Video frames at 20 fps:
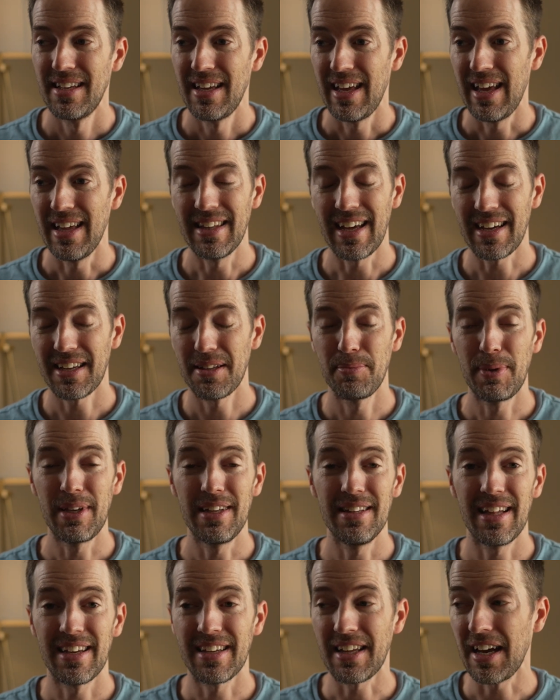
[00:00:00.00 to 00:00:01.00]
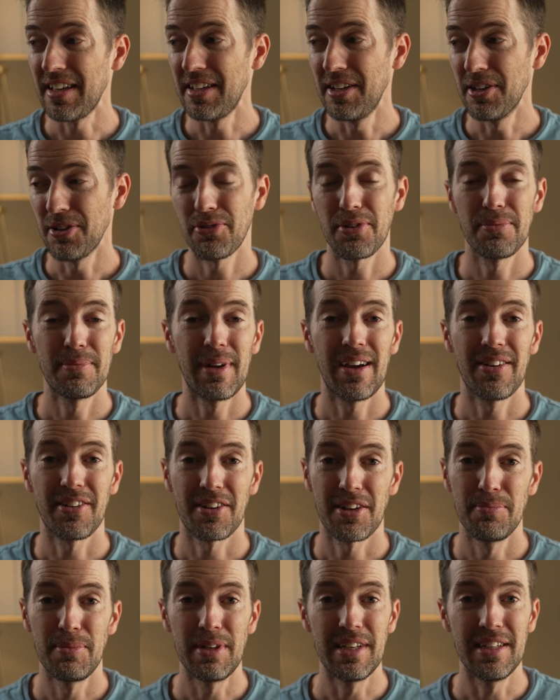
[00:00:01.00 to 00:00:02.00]
and that could be like a year from now,
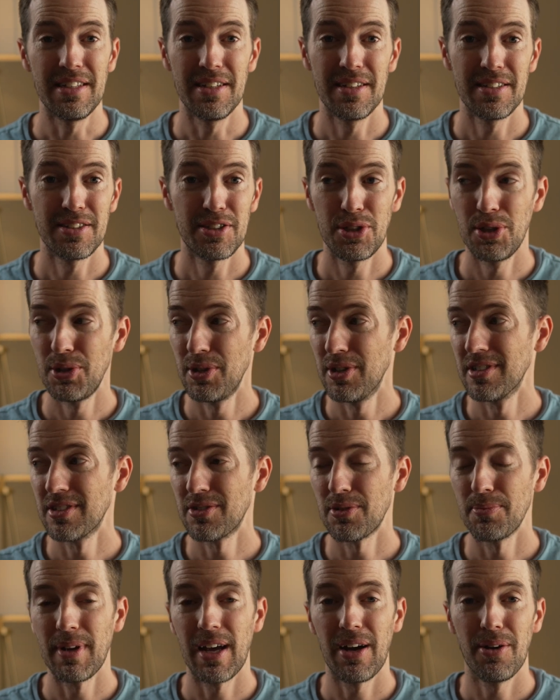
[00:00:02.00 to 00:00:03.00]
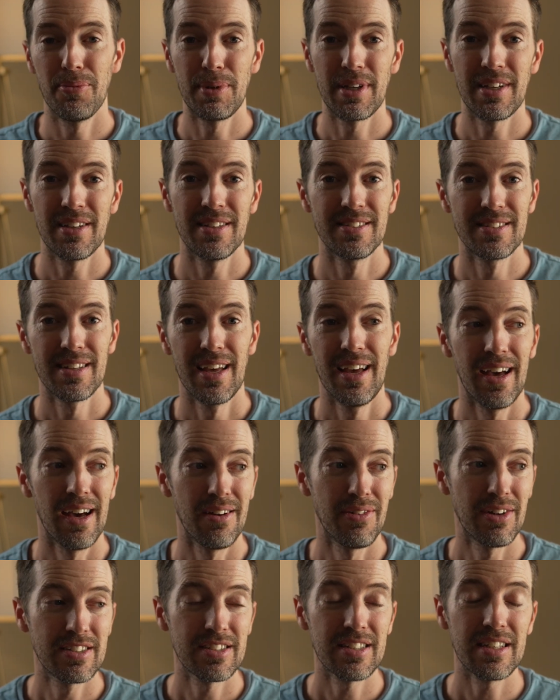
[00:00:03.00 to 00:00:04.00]
it could be 2 years from now, because
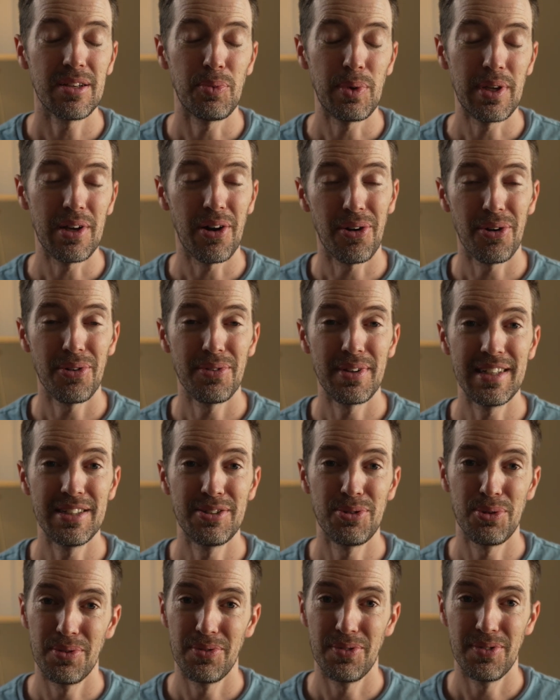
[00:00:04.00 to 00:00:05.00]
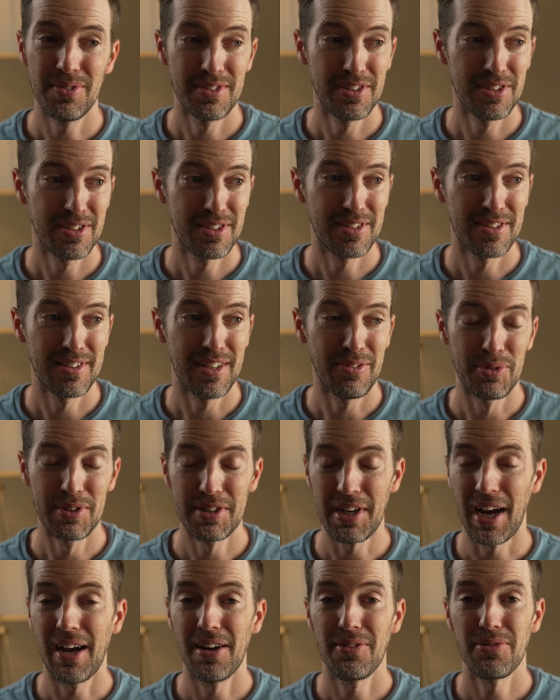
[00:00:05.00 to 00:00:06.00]
eventually we all need to just
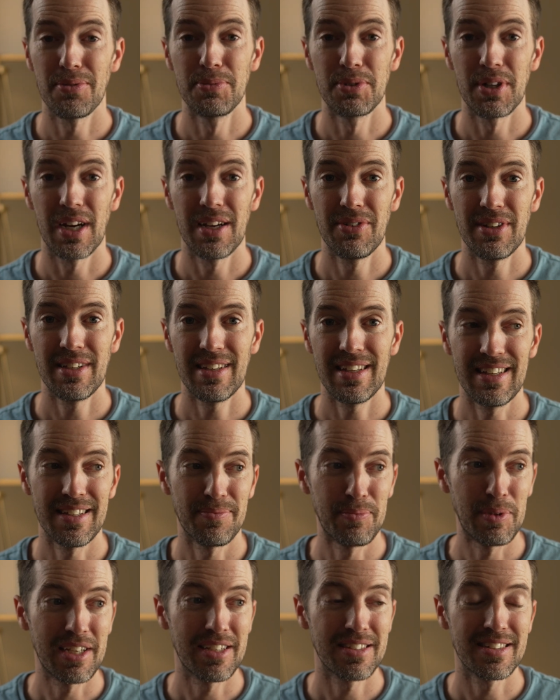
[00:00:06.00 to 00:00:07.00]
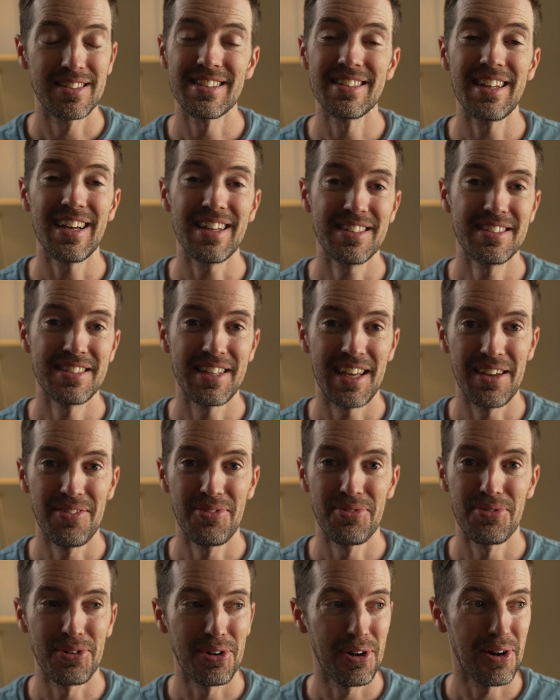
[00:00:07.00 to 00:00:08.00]
retire from driving, because it's not
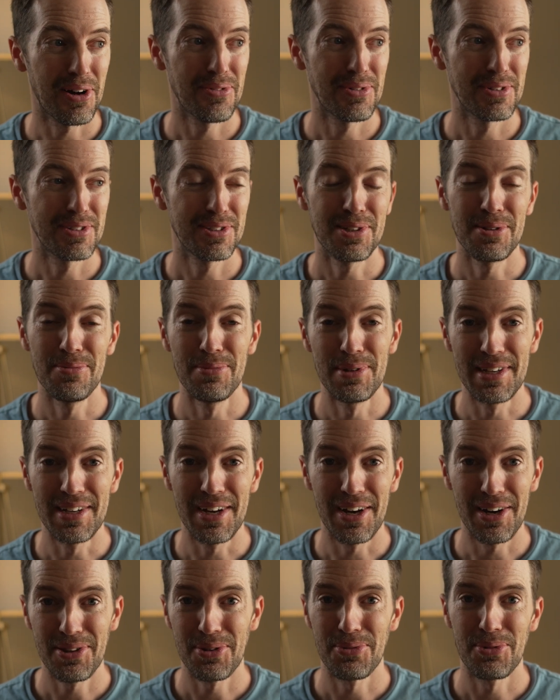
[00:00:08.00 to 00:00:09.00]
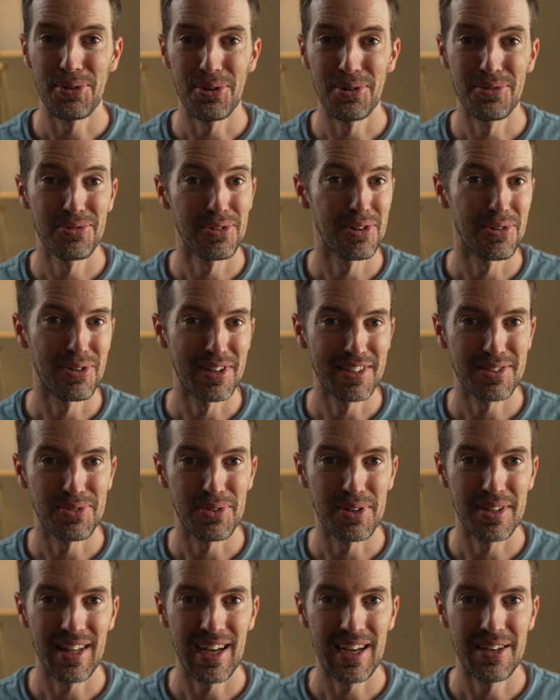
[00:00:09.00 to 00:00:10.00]
safe for all of us to be on the road for the rest of
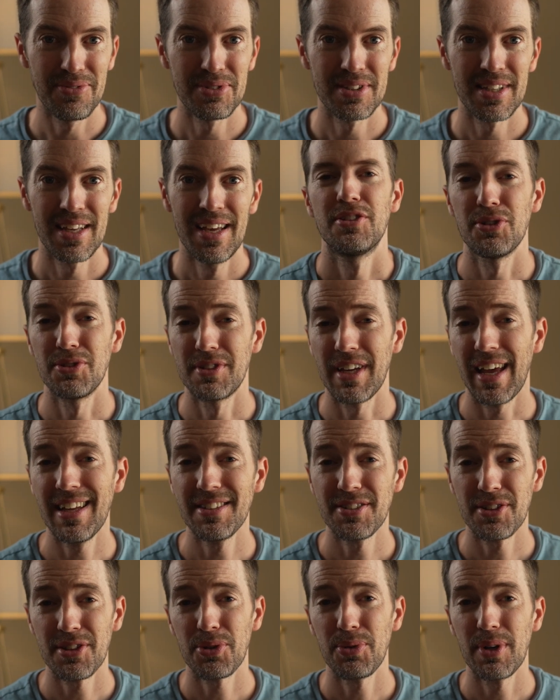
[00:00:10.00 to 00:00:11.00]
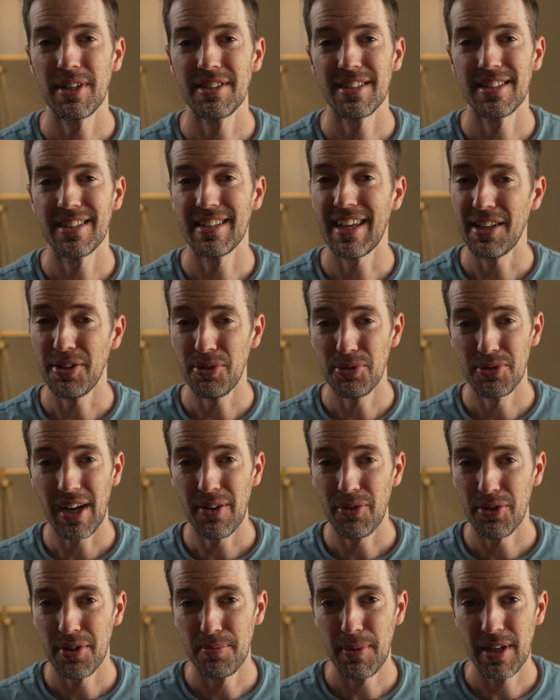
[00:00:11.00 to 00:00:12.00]
our lives. So to answer the question, can you
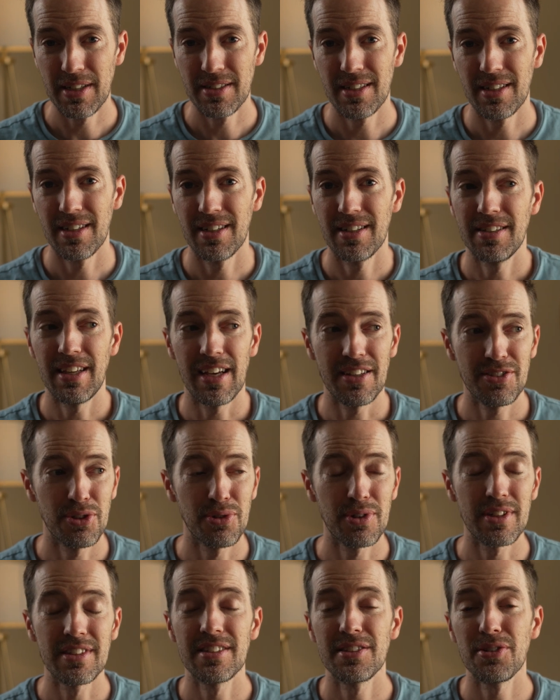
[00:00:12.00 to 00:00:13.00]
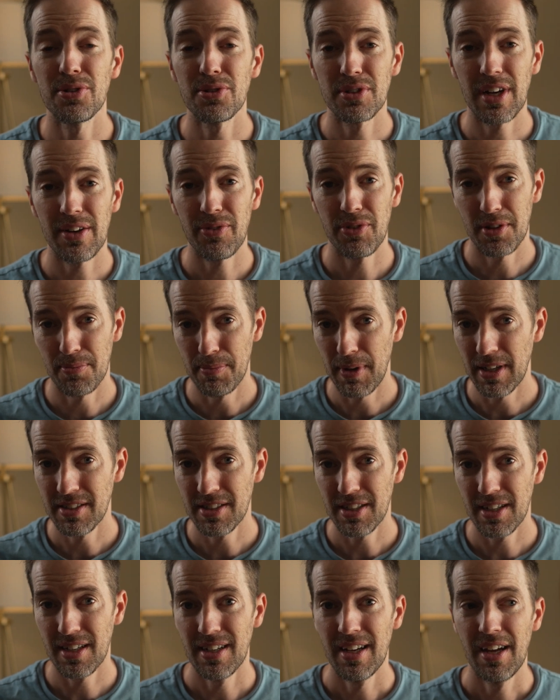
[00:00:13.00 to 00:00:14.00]
drive with dementia? Yes, you can still drive with
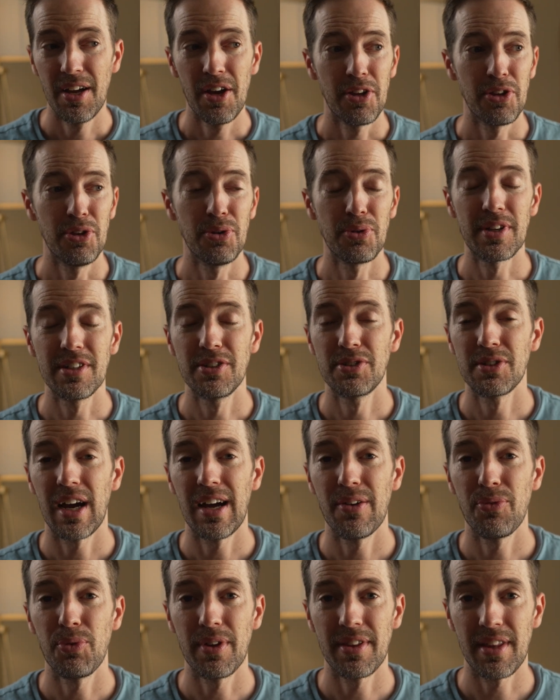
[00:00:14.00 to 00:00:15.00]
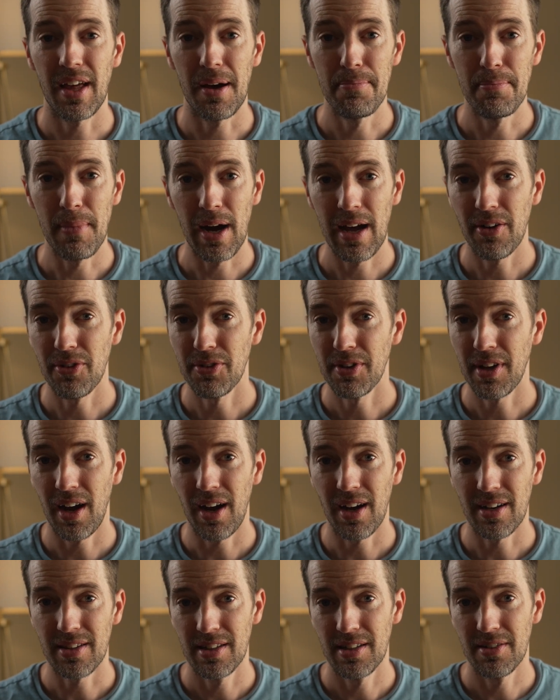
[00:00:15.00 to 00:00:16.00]
dementia. You can drive with a mild
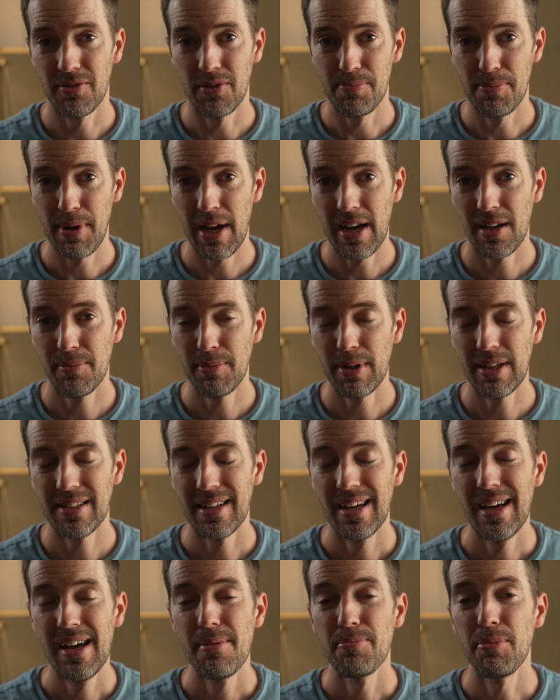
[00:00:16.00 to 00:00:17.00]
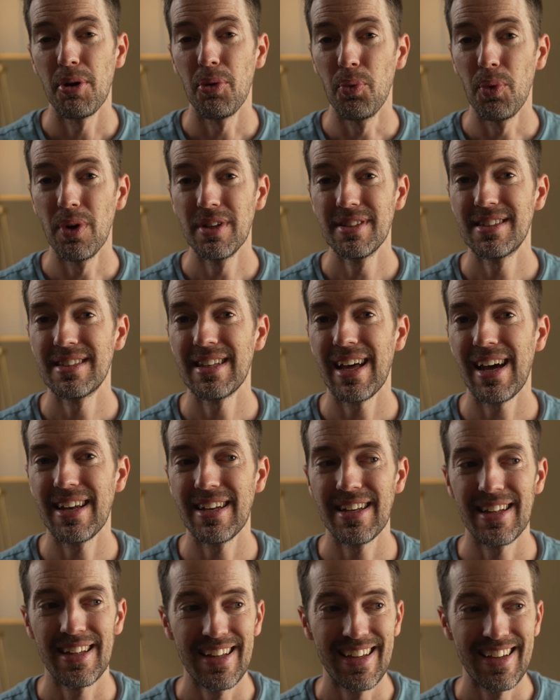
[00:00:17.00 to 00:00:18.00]
cognitive impairment, but once
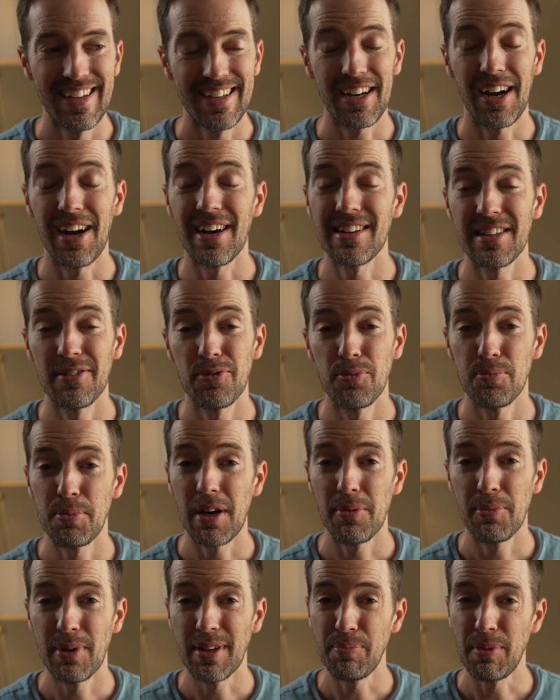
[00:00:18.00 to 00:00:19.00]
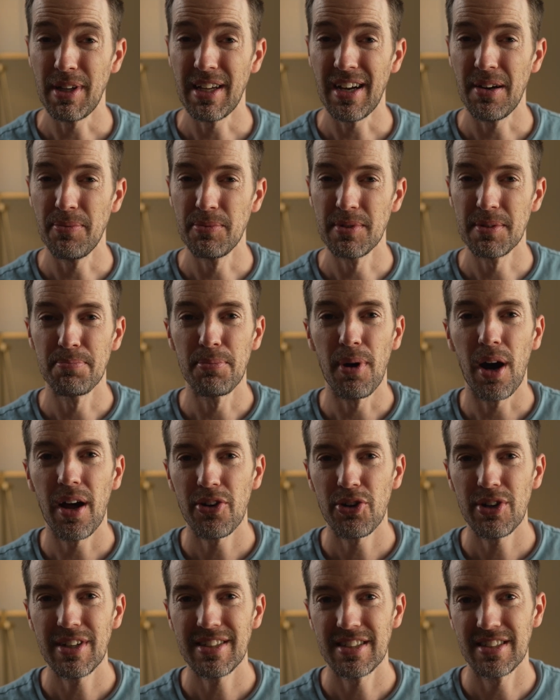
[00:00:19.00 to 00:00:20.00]
that cognitive impairment becomes
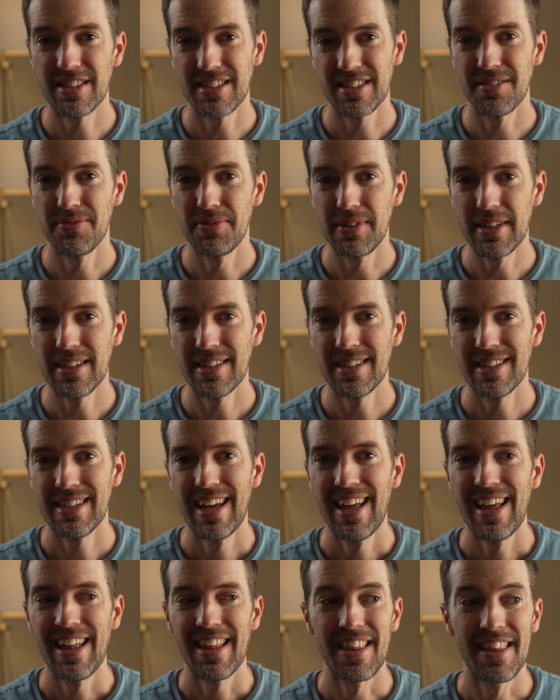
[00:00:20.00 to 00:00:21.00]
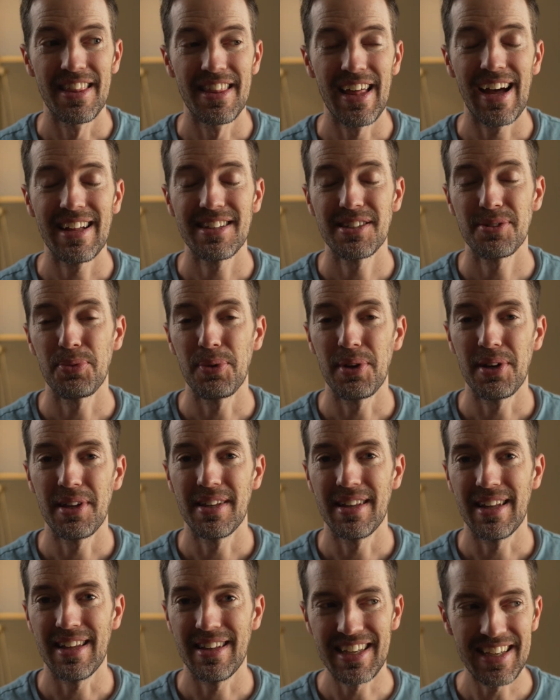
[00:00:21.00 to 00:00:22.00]
moderate to severe, that's
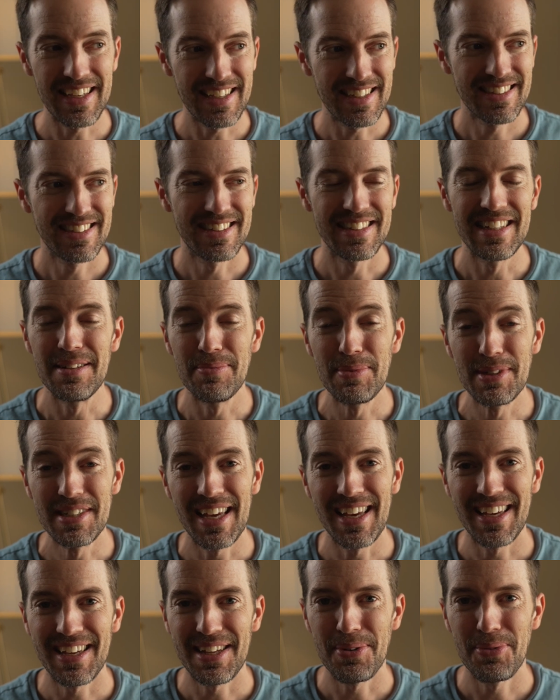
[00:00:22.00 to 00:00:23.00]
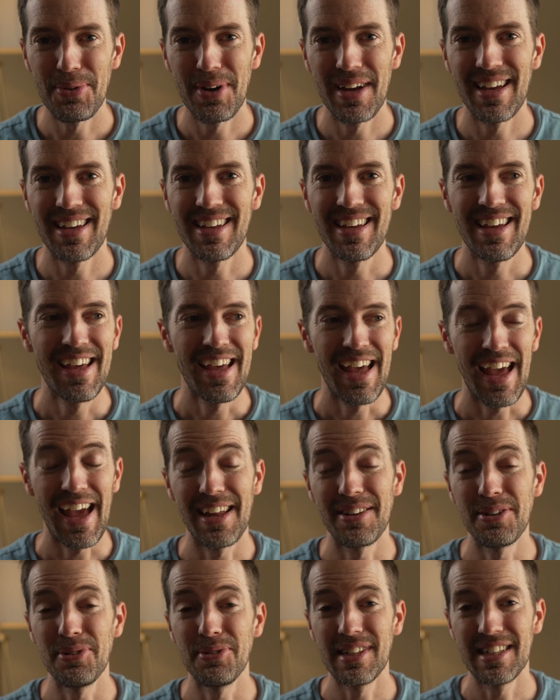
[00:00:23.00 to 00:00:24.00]
when keys need to be taken away
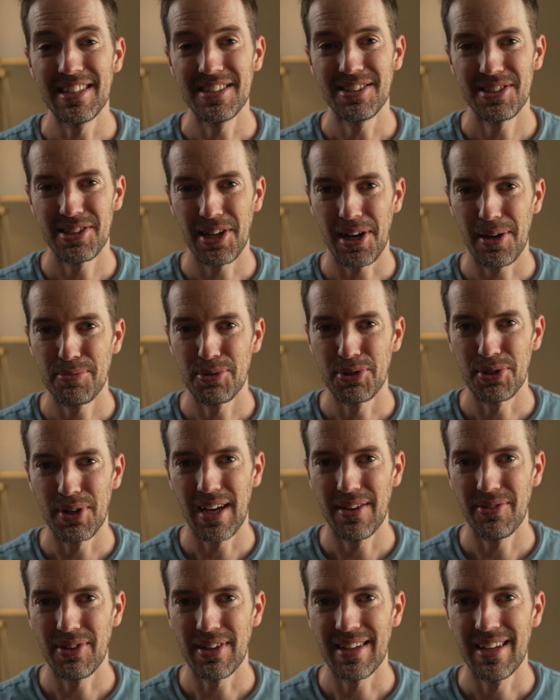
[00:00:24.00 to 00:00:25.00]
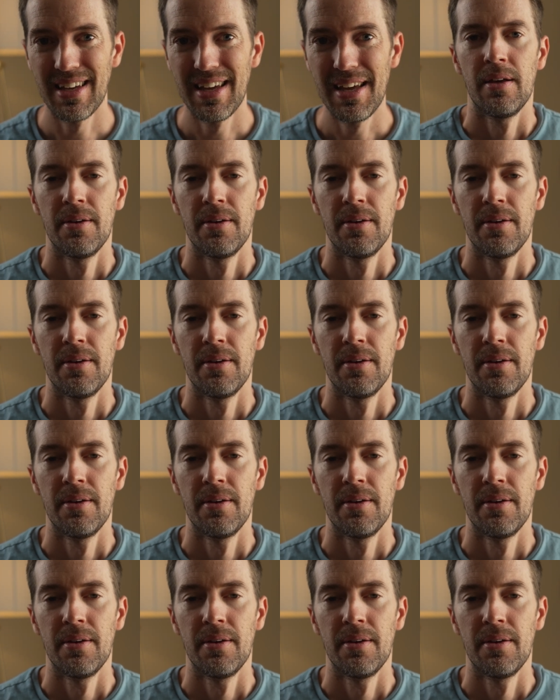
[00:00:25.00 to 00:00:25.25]
and you need to stop driving.